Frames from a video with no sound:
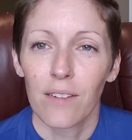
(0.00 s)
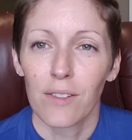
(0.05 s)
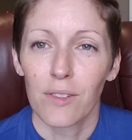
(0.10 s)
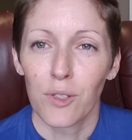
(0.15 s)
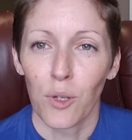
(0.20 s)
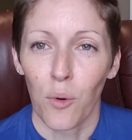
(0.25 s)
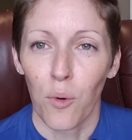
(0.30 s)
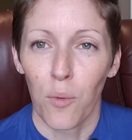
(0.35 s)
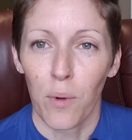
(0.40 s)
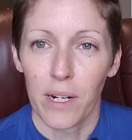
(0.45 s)

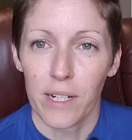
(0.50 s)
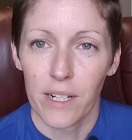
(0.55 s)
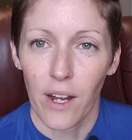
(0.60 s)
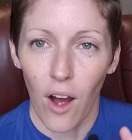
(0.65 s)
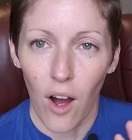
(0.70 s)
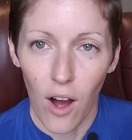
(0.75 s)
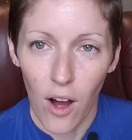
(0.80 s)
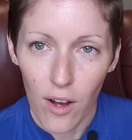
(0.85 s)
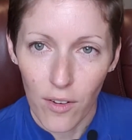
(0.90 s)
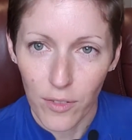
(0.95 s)
So I wanted to
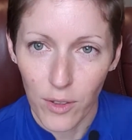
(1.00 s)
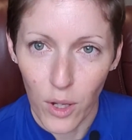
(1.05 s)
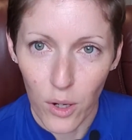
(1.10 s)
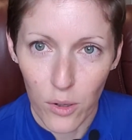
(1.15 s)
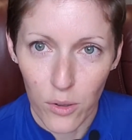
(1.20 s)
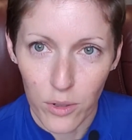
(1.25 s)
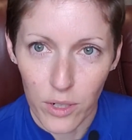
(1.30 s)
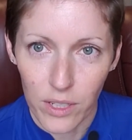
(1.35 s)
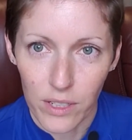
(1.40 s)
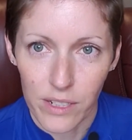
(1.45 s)

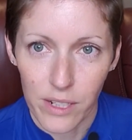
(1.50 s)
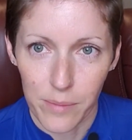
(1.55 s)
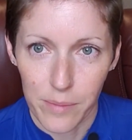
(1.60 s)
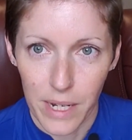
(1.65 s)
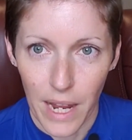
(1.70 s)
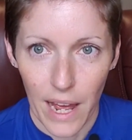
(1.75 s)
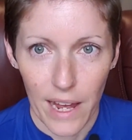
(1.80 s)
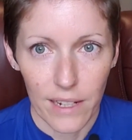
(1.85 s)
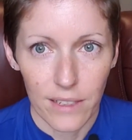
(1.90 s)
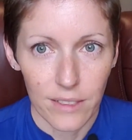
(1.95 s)
offload some
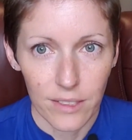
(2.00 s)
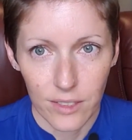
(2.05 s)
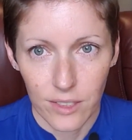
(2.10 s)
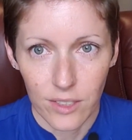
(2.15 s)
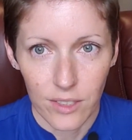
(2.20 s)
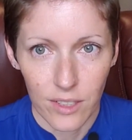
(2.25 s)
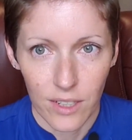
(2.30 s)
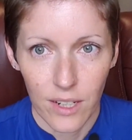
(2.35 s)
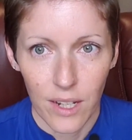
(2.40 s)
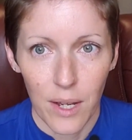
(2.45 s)

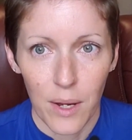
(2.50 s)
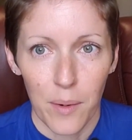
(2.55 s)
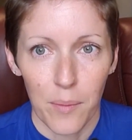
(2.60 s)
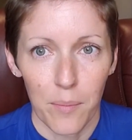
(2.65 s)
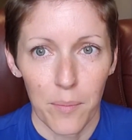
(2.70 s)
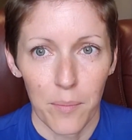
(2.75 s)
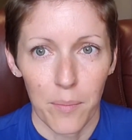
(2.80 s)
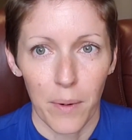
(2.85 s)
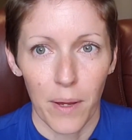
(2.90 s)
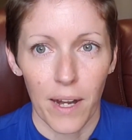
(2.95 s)
tasks,
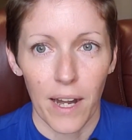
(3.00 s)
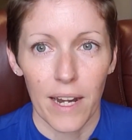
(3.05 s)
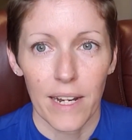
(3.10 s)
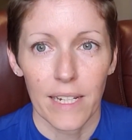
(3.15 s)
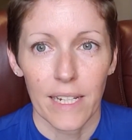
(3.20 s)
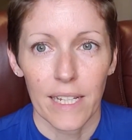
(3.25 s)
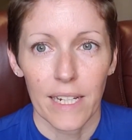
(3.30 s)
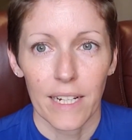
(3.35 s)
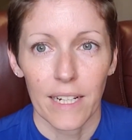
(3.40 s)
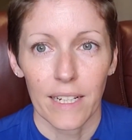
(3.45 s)
but I
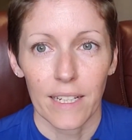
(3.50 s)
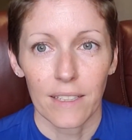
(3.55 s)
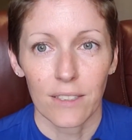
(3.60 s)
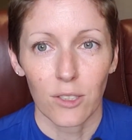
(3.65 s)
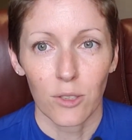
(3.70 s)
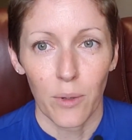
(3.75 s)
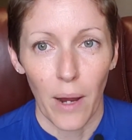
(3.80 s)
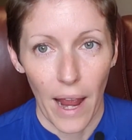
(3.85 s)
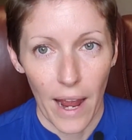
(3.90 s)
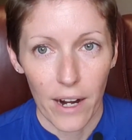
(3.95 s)
needed it
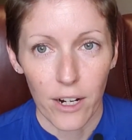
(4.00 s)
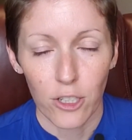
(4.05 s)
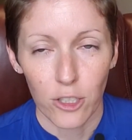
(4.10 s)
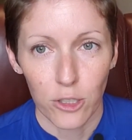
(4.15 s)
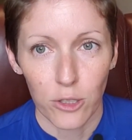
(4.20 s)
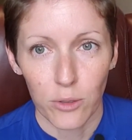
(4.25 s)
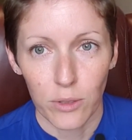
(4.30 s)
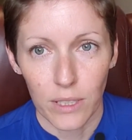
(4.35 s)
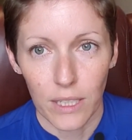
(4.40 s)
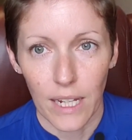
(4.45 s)
to
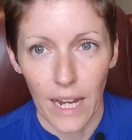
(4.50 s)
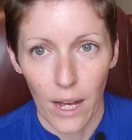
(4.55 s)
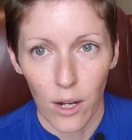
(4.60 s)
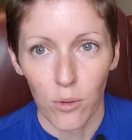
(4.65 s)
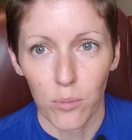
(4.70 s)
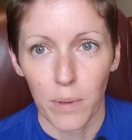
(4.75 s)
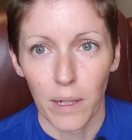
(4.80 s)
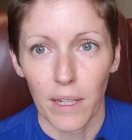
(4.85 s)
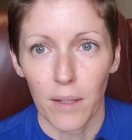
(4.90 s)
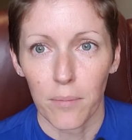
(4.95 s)
actually
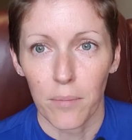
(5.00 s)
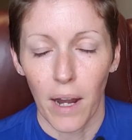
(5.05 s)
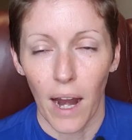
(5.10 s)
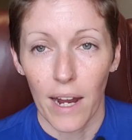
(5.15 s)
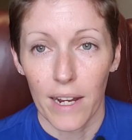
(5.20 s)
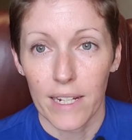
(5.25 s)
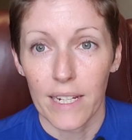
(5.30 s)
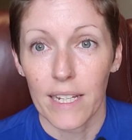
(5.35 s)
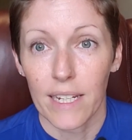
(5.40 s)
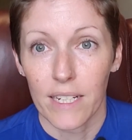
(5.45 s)
help me, and
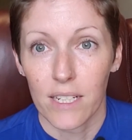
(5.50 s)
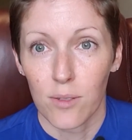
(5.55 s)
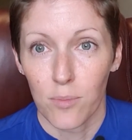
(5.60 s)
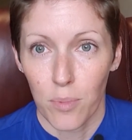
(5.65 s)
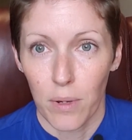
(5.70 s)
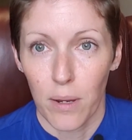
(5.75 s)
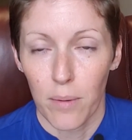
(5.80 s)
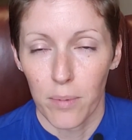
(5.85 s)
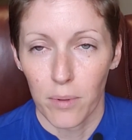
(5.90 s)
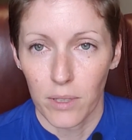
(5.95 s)
I needed to
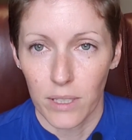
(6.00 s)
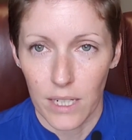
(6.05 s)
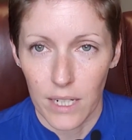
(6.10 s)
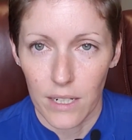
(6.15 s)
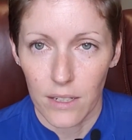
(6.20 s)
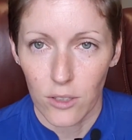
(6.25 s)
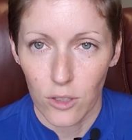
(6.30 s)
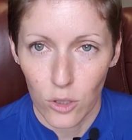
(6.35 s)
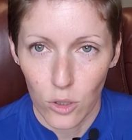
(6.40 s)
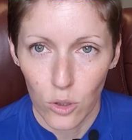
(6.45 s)
be able to
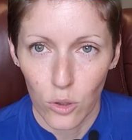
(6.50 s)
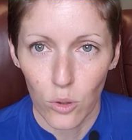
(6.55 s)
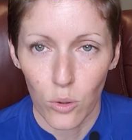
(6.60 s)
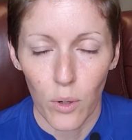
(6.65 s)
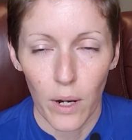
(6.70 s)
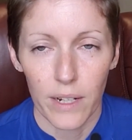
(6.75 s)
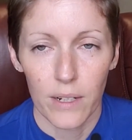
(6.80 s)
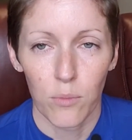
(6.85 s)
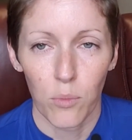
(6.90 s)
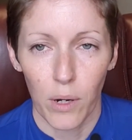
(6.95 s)
eat too.
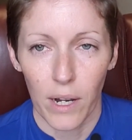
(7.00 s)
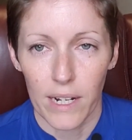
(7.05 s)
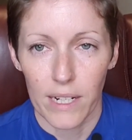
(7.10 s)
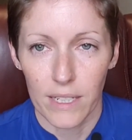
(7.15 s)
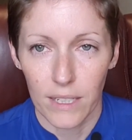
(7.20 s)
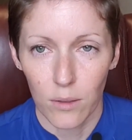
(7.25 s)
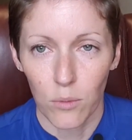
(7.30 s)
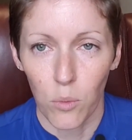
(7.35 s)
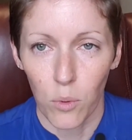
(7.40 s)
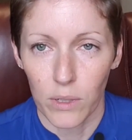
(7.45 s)
What I
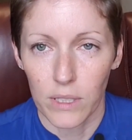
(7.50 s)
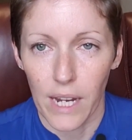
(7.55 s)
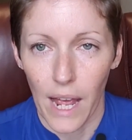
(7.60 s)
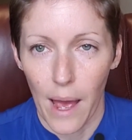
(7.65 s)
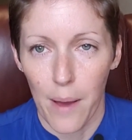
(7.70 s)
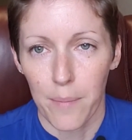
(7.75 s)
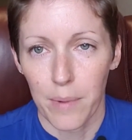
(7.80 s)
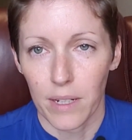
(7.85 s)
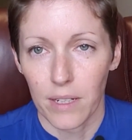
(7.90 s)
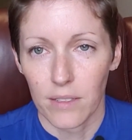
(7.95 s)
didn't want to
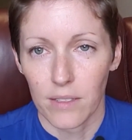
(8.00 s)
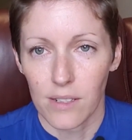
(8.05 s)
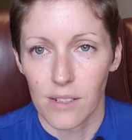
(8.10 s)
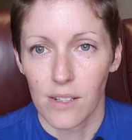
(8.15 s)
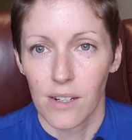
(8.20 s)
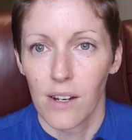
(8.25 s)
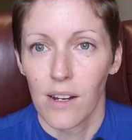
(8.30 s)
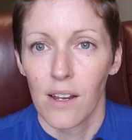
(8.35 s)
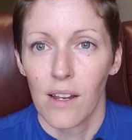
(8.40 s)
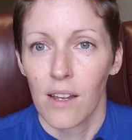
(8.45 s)
happen
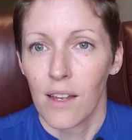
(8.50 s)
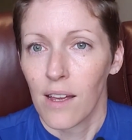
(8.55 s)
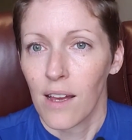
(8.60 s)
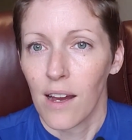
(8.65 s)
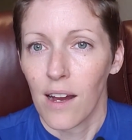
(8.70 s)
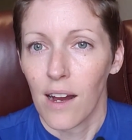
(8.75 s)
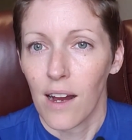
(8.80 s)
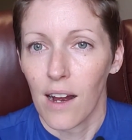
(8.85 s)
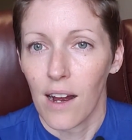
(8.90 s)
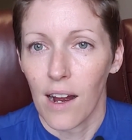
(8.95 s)
is
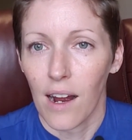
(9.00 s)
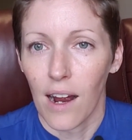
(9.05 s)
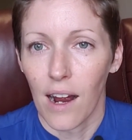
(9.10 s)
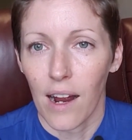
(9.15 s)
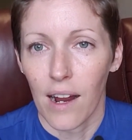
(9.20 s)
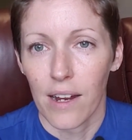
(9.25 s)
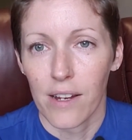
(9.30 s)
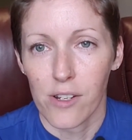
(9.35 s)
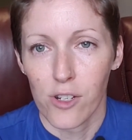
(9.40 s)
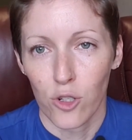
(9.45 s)

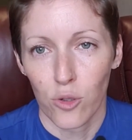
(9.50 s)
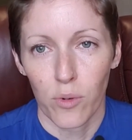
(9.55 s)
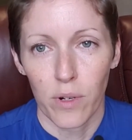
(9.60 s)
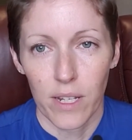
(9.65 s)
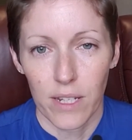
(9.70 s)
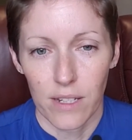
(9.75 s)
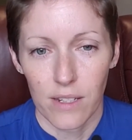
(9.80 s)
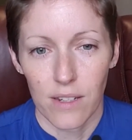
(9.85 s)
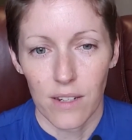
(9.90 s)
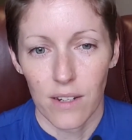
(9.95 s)
I
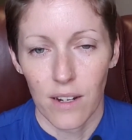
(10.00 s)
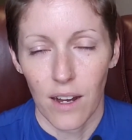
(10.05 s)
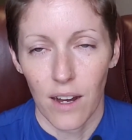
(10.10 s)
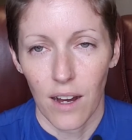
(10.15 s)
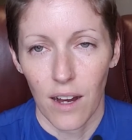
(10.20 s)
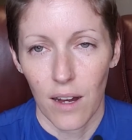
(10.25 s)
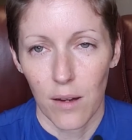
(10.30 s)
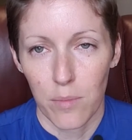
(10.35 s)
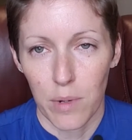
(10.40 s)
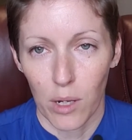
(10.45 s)
joined
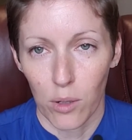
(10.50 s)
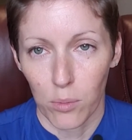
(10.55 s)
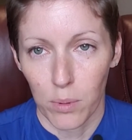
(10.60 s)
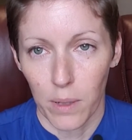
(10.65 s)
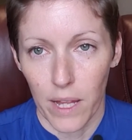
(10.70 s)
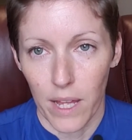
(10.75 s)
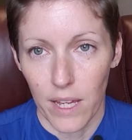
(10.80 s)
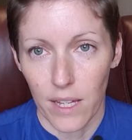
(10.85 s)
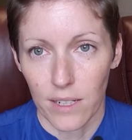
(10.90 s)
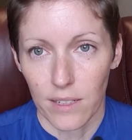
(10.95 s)
a meal
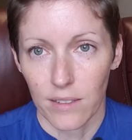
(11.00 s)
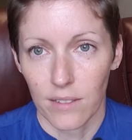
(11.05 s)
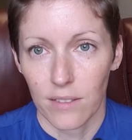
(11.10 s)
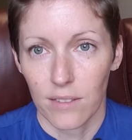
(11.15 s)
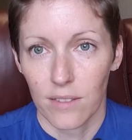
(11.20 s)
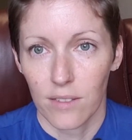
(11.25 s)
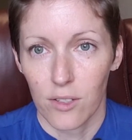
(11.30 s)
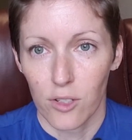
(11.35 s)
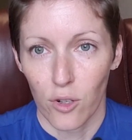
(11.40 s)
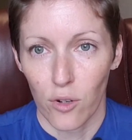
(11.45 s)
plan
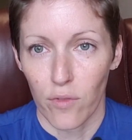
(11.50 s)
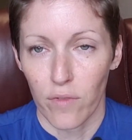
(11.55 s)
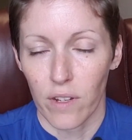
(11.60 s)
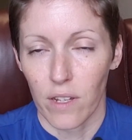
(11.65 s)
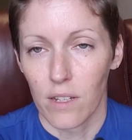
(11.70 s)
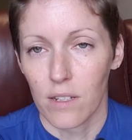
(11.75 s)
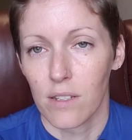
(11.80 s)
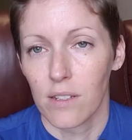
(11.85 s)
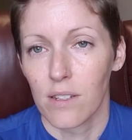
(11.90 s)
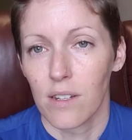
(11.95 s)

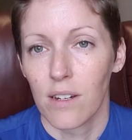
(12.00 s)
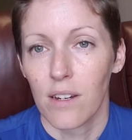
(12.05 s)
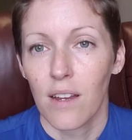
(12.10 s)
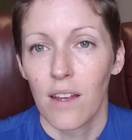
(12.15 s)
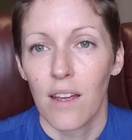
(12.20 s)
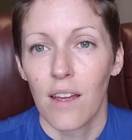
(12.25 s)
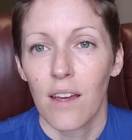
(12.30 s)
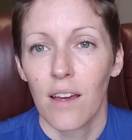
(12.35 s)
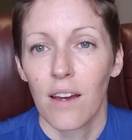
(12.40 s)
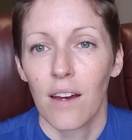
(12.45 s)
service
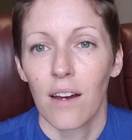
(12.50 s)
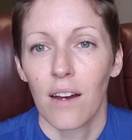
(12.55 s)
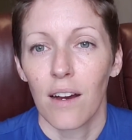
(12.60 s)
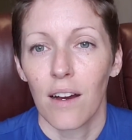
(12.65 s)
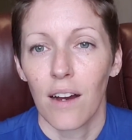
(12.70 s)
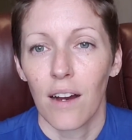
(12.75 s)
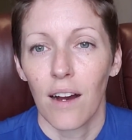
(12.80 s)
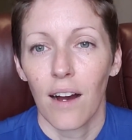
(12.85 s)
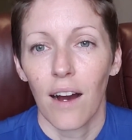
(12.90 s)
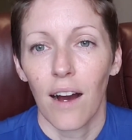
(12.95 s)

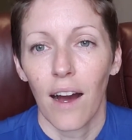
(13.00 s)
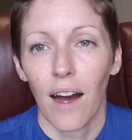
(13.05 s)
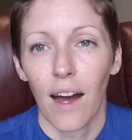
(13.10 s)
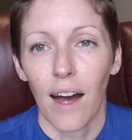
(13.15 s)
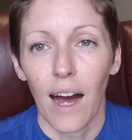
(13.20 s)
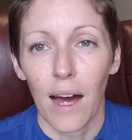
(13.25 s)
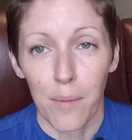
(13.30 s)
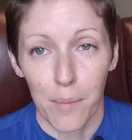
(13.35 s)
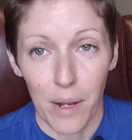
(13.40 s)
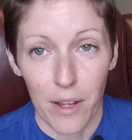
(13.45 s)

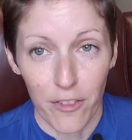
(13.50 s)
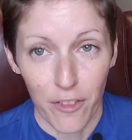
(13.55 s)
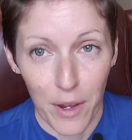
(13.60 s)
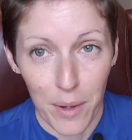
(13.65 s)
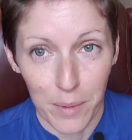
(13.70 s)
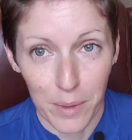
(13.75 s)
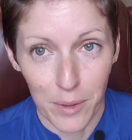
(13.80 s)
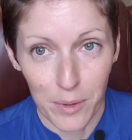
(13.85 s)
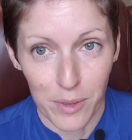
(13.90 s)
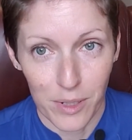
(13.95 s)
and my
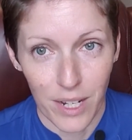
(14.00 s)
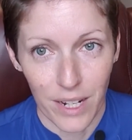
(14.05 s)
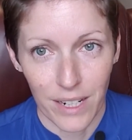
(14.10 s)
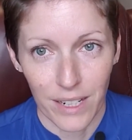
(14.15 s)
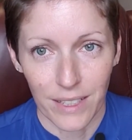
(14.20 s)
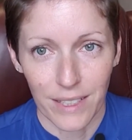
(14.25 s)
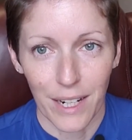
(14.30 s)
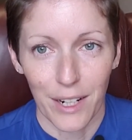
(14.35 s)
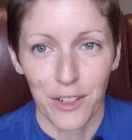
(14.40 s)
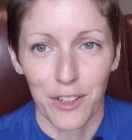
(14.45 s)
family was
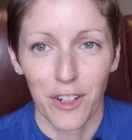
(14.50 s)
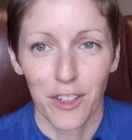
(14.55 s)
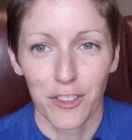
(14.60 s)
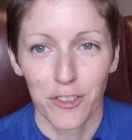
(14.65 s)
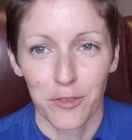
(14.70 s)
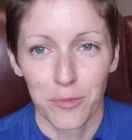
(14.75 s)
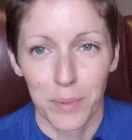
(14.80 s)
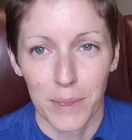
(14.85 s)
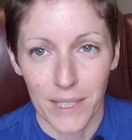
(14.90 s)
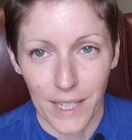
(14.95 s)
taken care
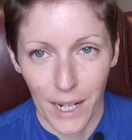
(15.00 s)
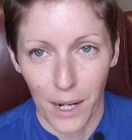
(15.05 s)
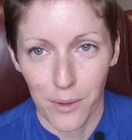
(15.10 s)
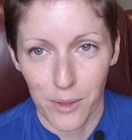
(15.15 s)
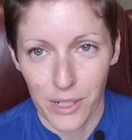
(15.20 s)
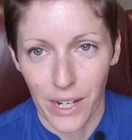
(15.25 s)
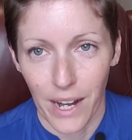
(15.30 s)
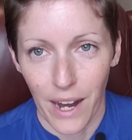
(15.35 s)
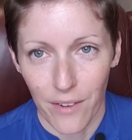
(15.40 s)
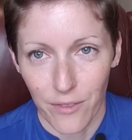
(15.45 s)
of, but then I
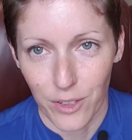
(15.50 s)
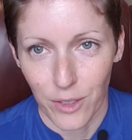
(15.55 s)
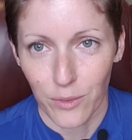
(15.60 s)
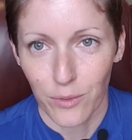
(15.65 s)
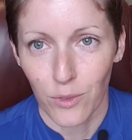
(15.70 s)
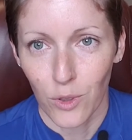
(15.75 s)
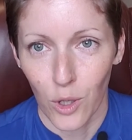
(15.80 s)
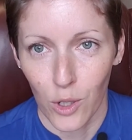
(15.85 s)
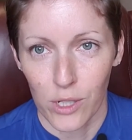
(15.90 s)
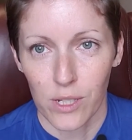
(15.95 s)
was going to to
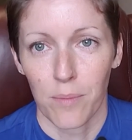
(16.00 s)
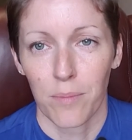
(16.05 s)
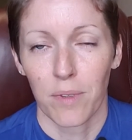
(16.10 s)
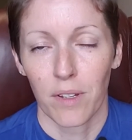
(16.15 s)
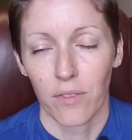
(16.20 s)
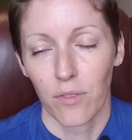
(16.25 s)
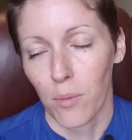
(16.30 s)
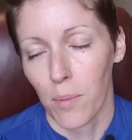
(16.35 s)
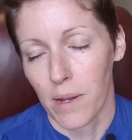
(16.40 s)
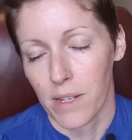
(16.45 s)
cook
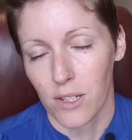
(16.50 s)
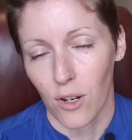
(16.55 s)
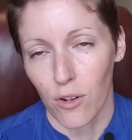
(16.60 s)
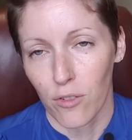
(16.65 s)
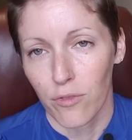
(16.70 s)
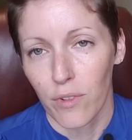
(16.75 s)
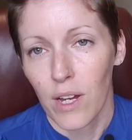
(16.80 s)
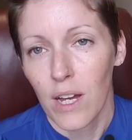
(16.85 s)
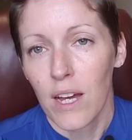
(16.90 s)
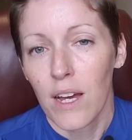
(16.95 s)
something for myself.